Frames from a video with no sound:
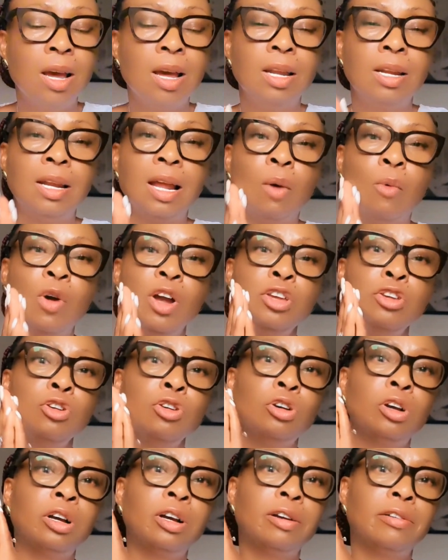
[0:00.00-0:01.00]
Now when
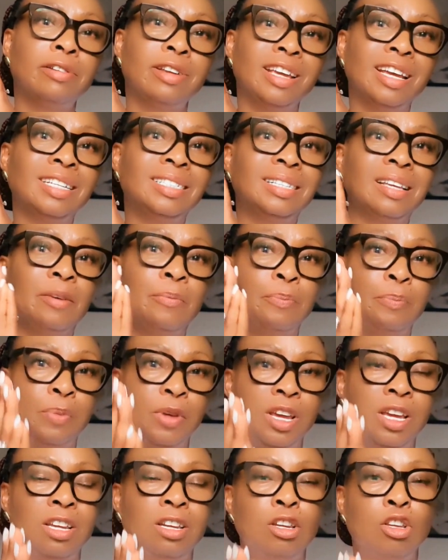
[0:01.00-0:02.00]
you create a
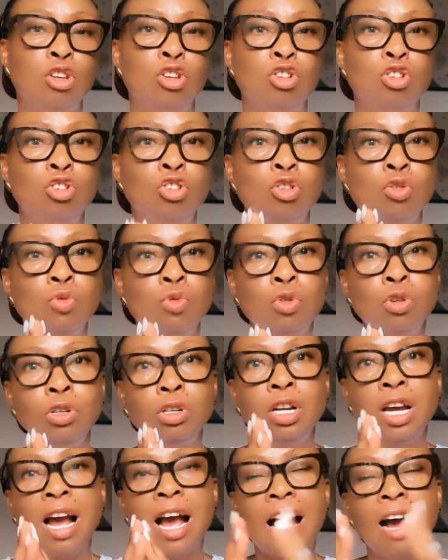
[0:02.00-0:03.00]
pin, you would
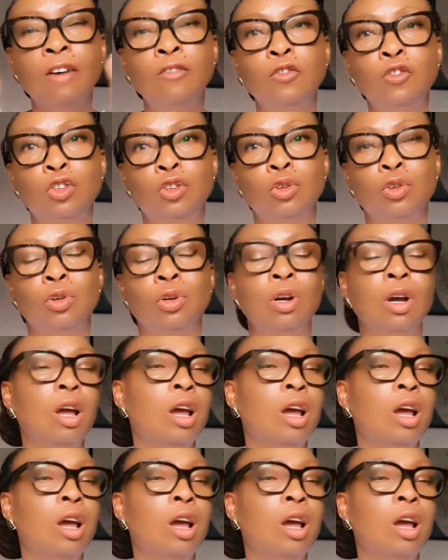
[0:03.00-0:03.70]
have to